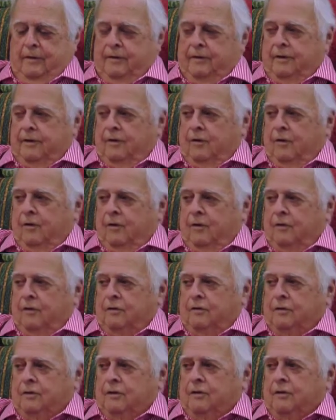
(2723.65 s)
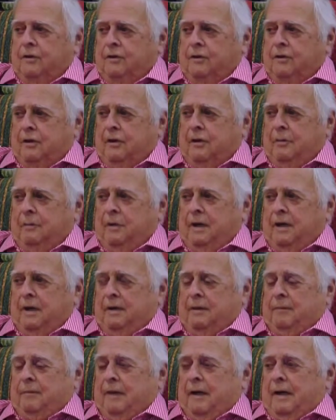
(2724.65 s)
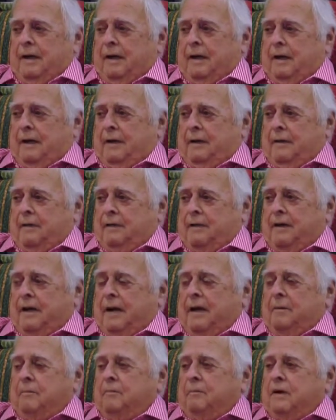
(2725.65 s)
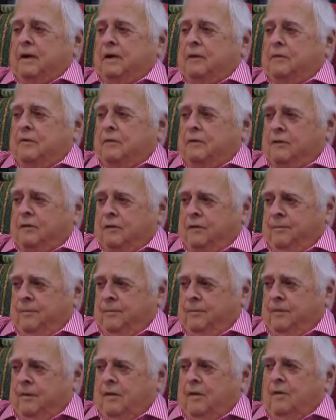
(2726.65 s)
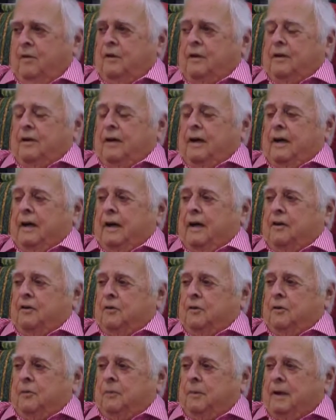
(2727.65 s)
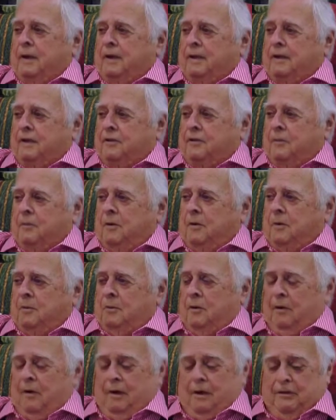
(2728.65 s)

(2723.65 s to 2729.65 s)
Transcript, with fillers: Said the orders had just come in and Captain Bean's going to take out your appendix tomorrow morning.